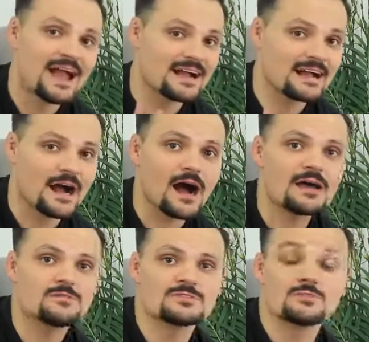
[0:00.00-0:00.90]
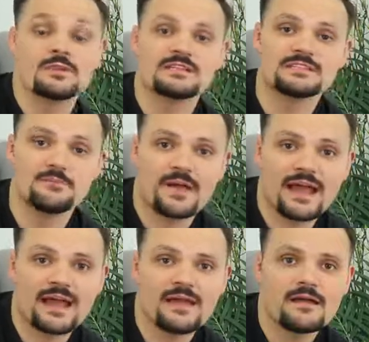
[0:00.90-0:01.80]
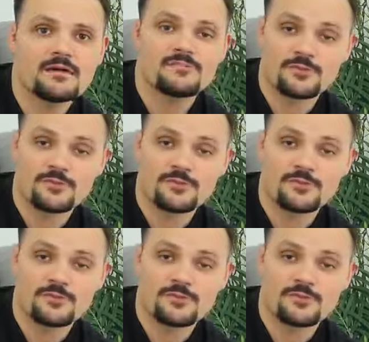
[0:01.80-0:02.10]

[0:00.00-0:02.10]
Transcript: And God was willing to pay